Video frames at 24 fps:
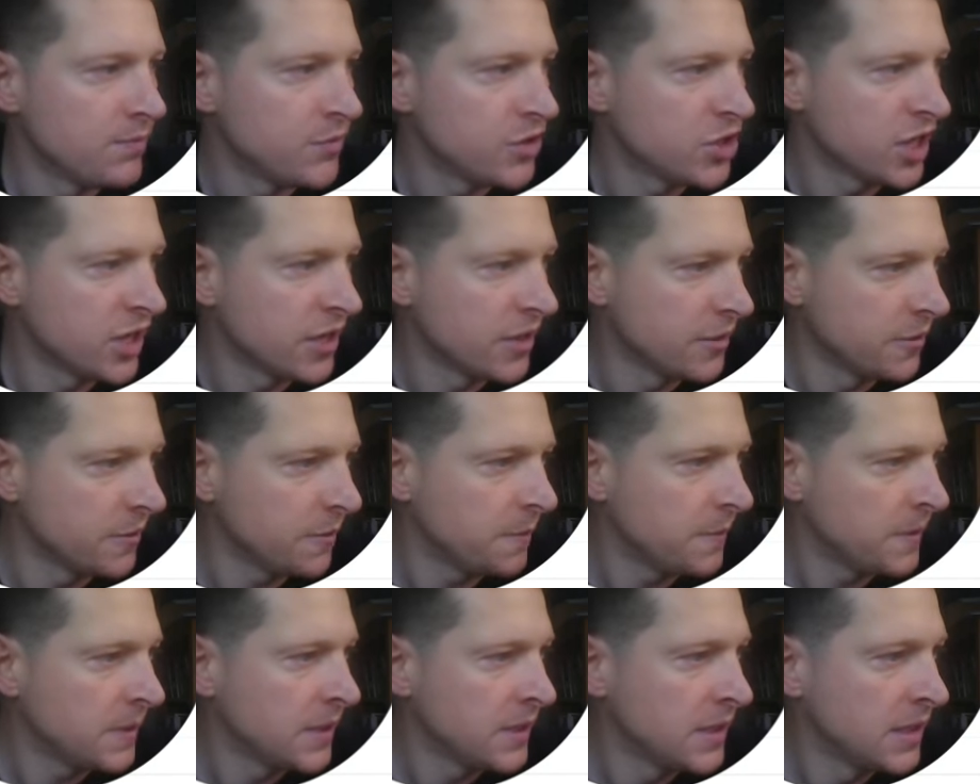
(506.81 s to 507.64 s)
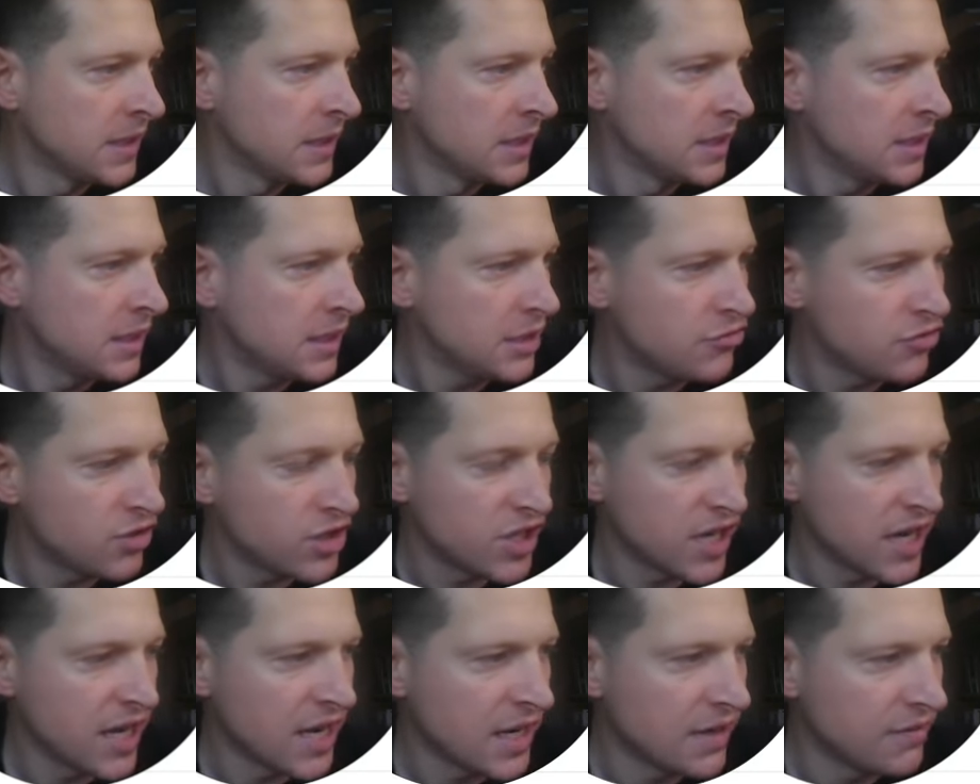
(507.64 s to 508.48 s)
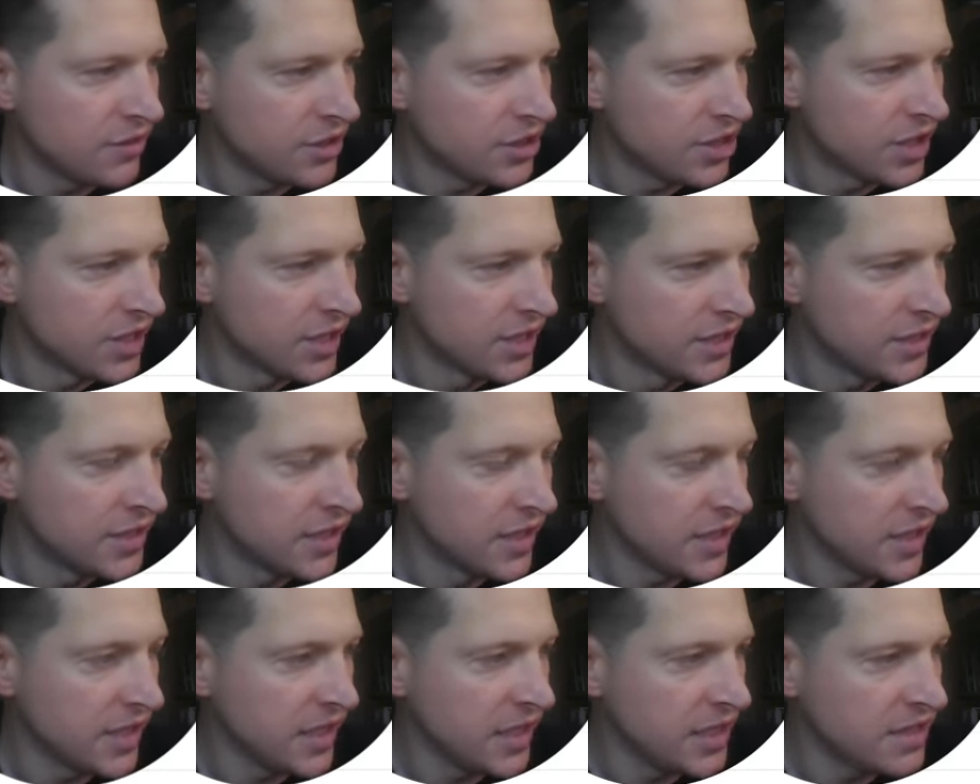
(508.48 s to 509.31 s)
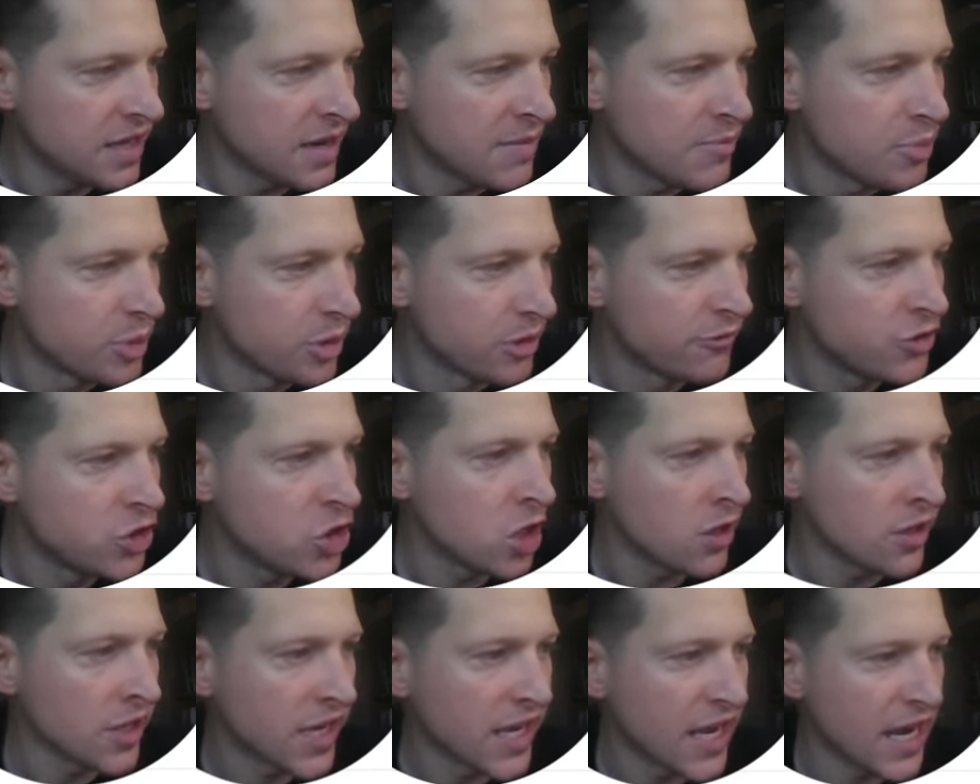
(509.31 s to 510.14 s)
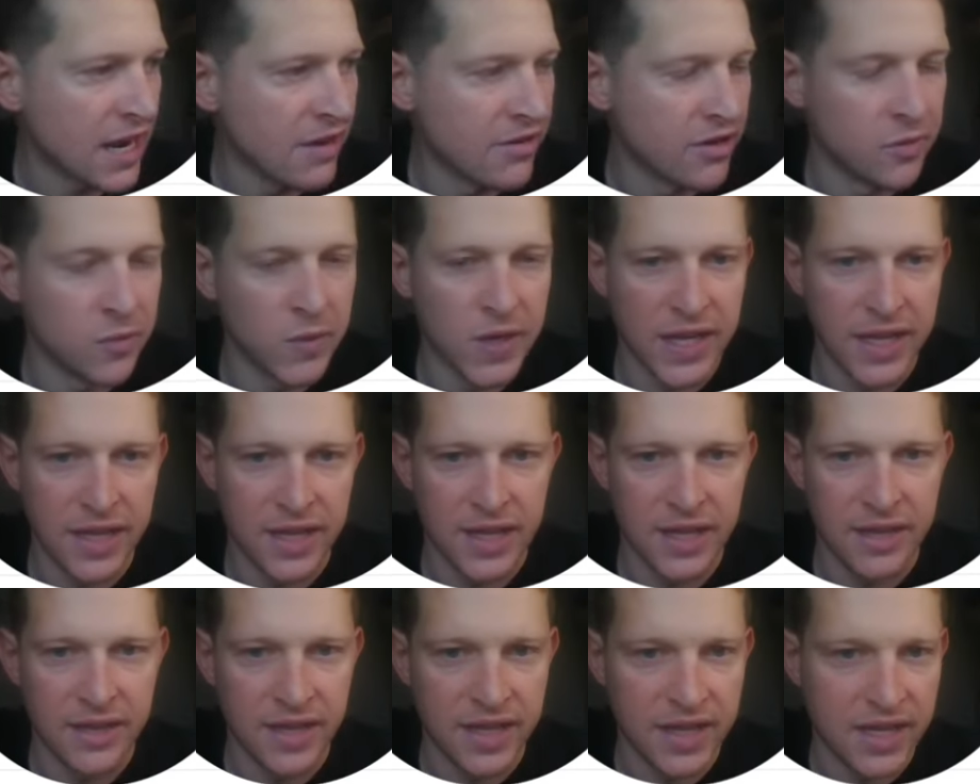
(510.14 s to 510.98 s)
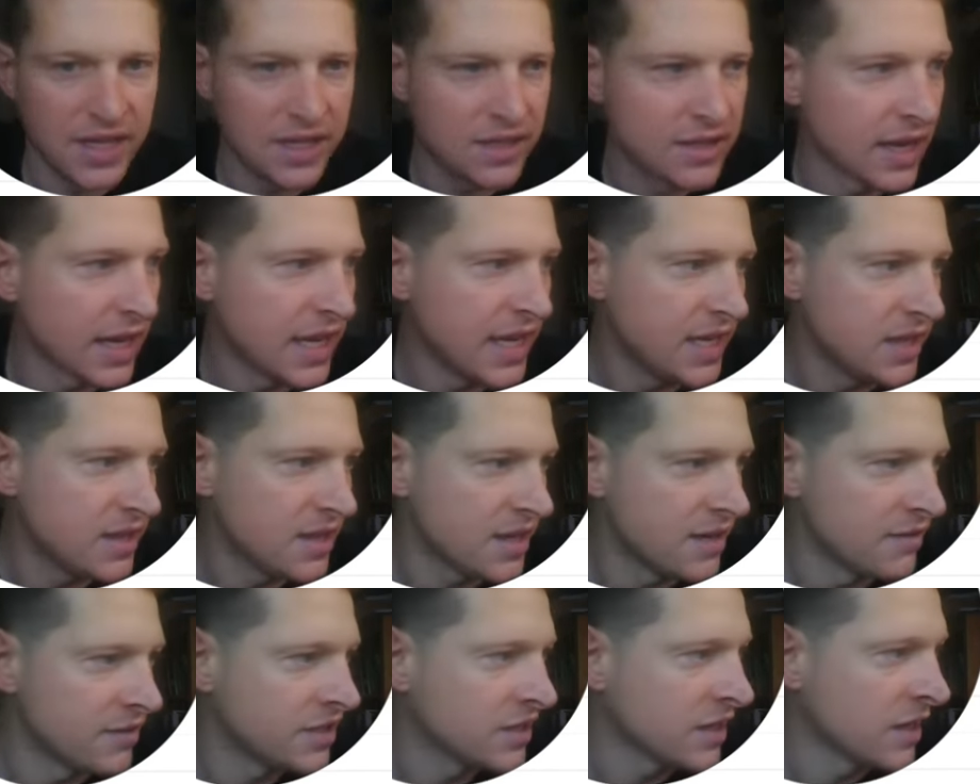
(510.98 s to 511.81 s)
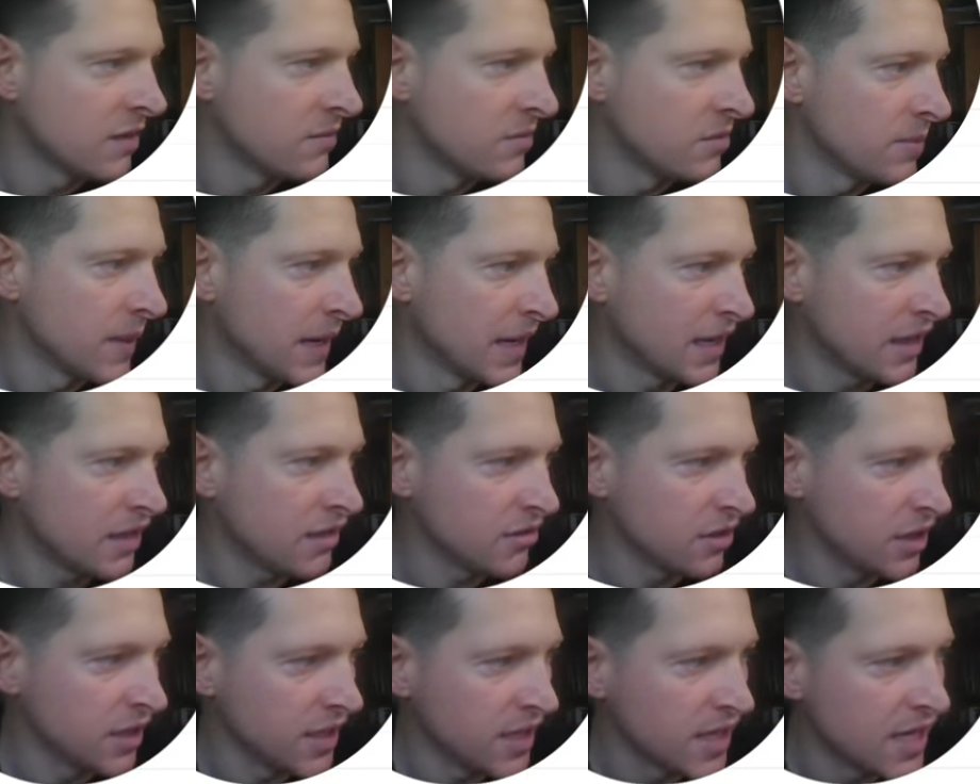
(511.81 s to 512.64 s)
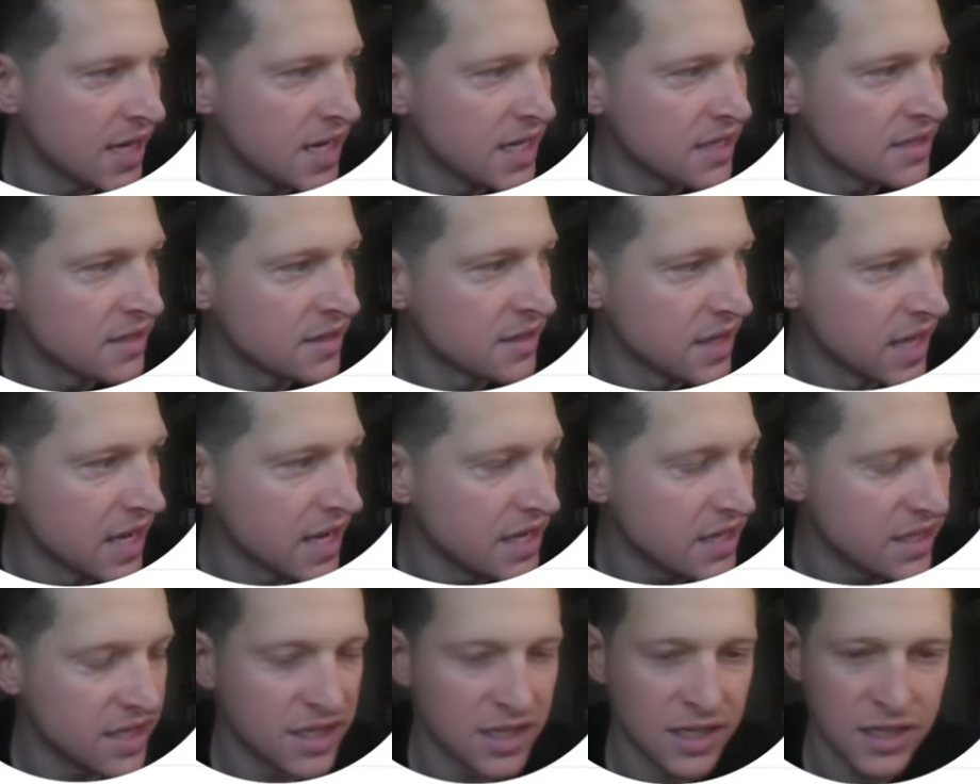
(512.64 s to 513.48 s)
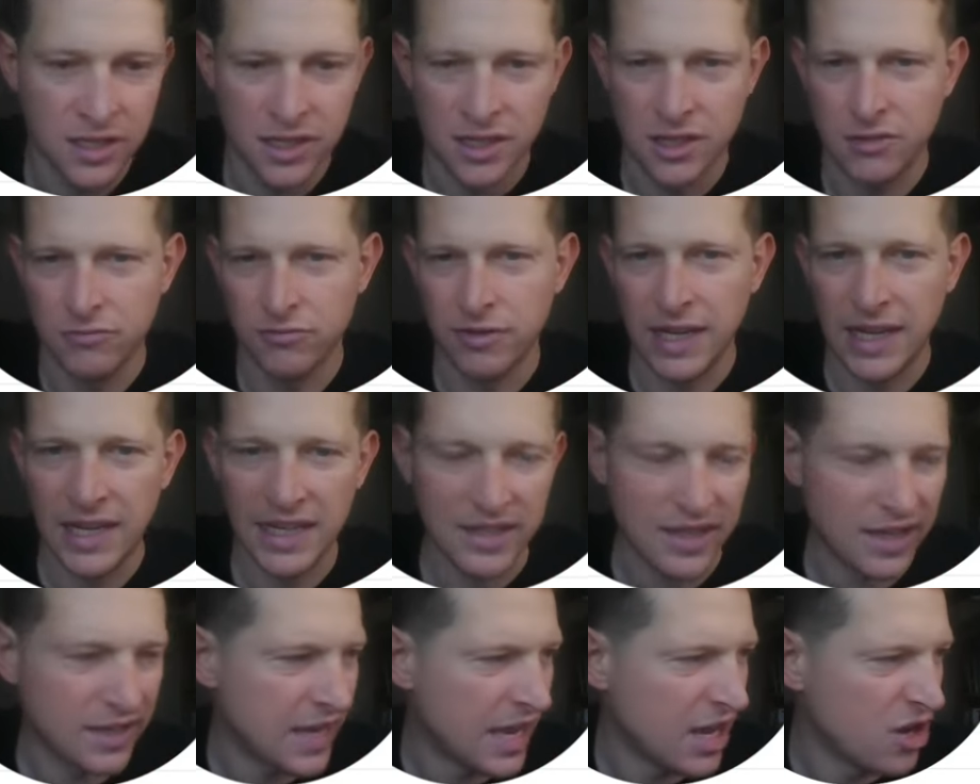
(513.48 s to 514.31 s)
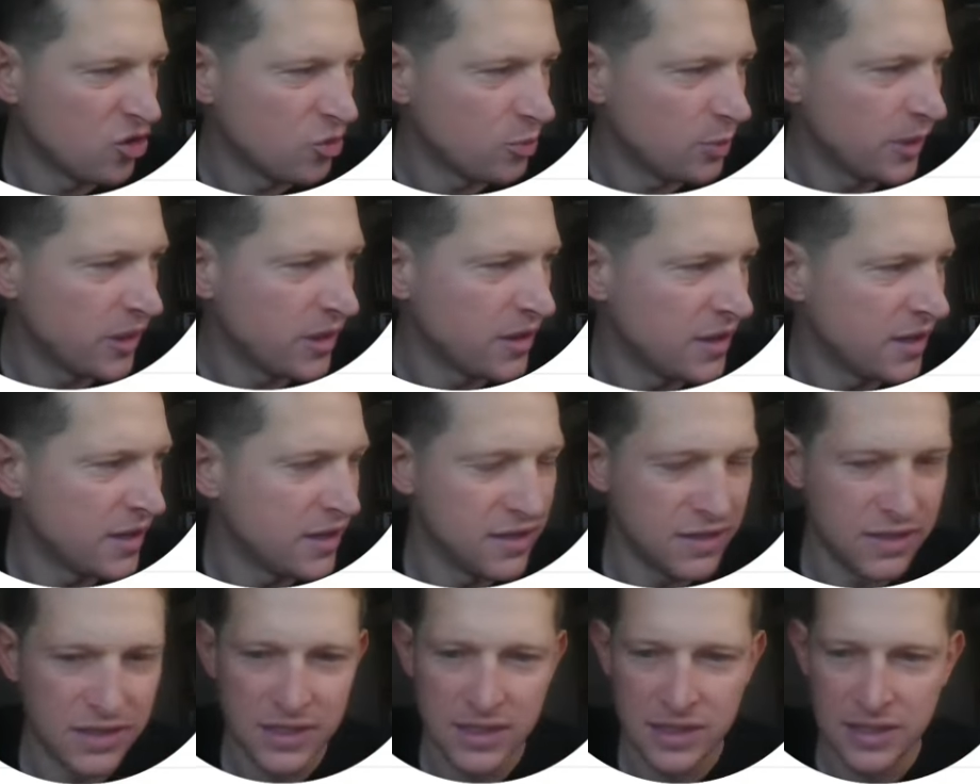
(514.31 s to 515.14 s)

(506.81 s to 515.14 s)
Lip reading: So let's return to the example of John and Karen, where they delayed their retirement by 3 years, and this really did help their